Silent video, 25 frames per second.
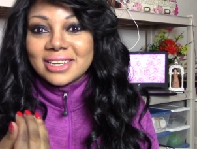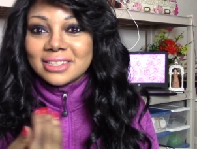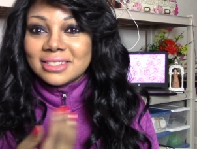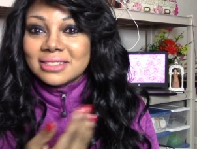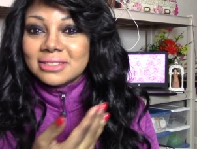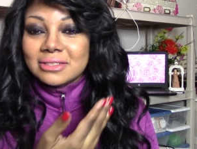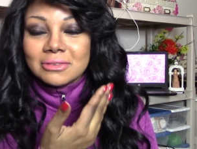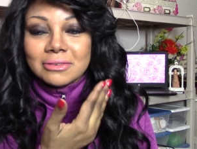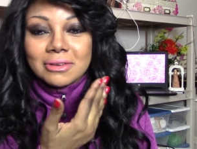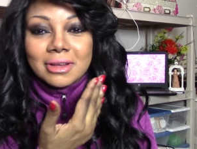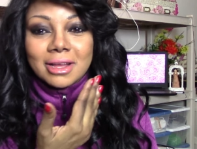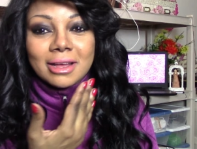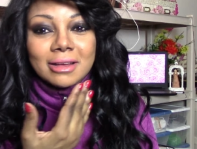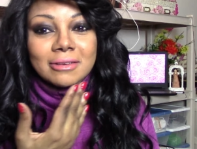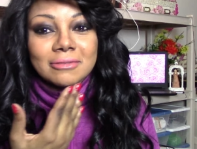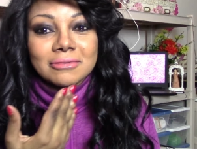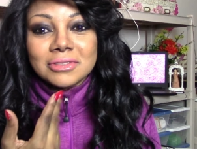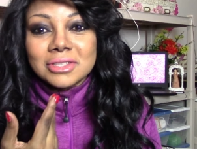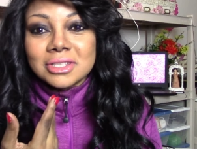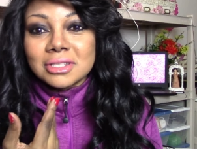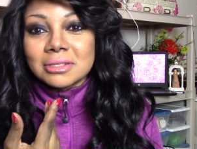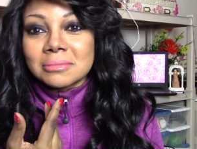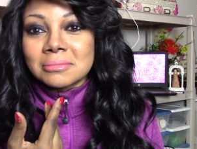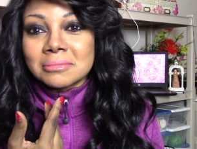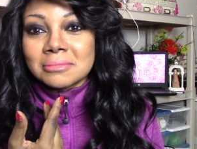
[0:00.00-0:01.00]
I still have
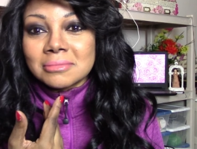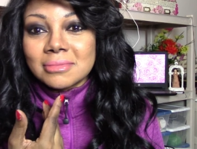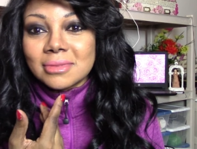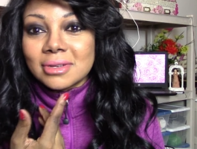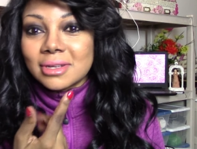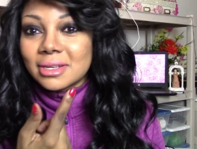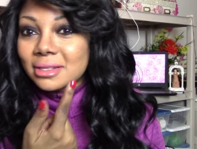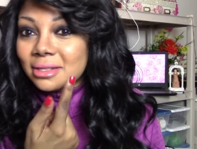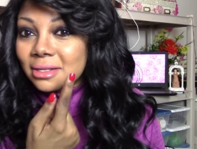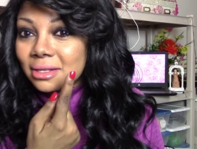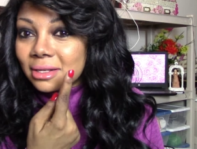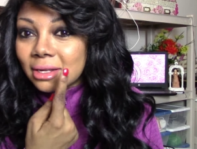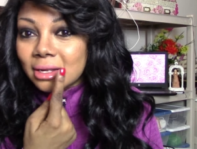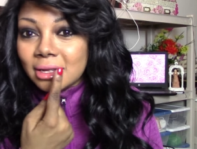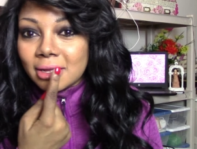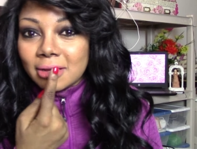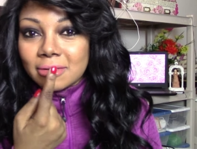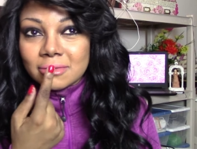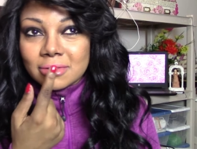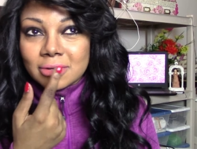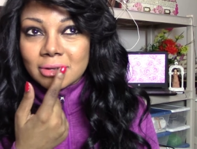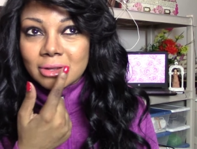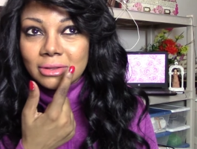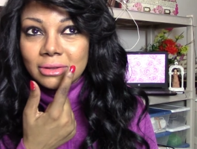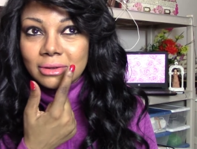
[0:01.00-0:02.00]
some I think I
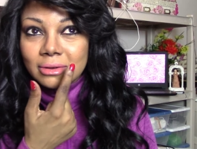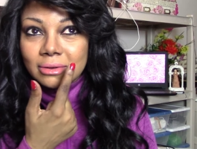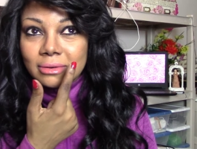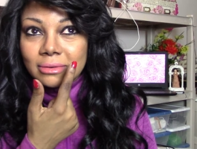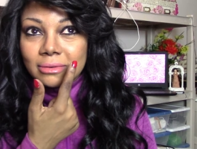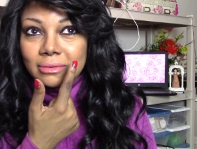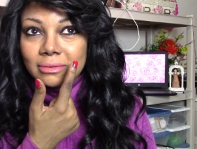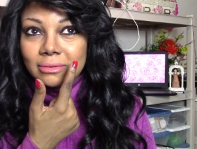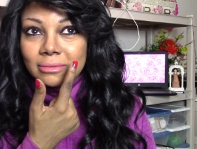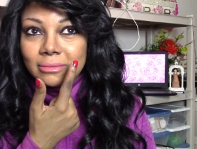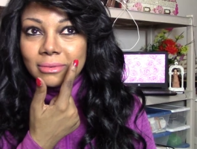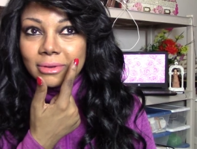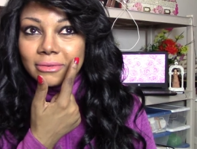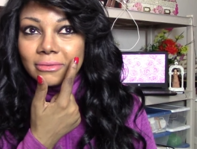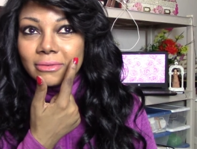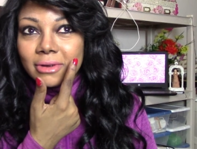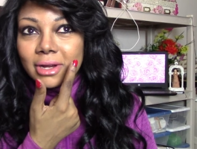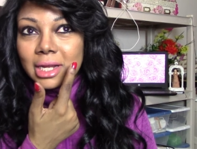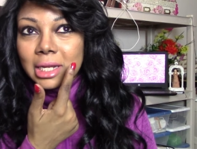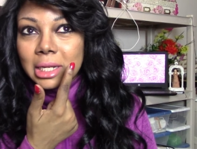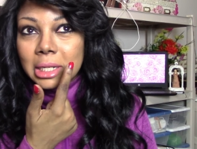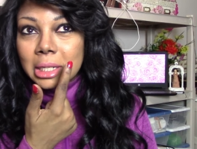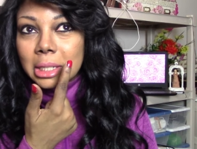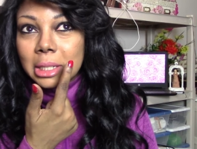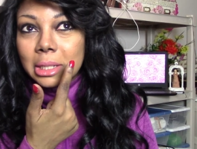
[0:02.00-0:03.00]
have another one
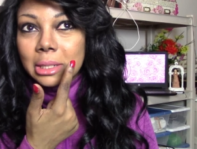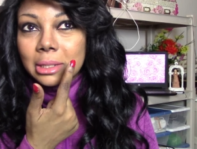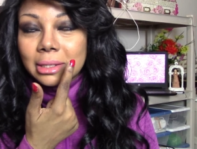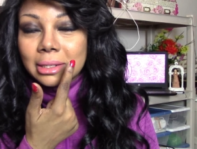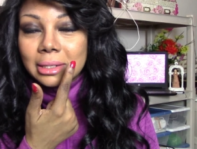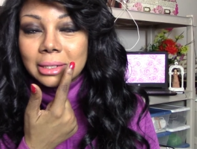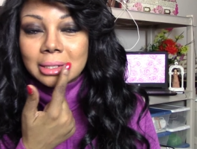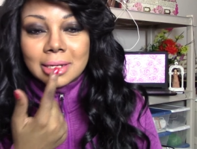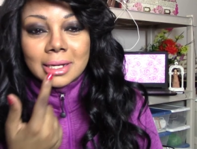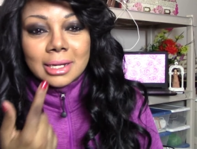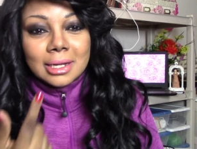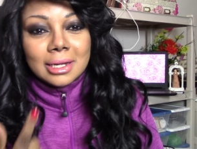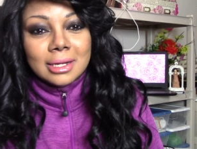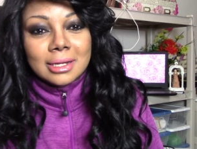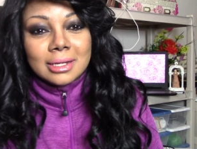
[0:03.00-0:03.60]
right here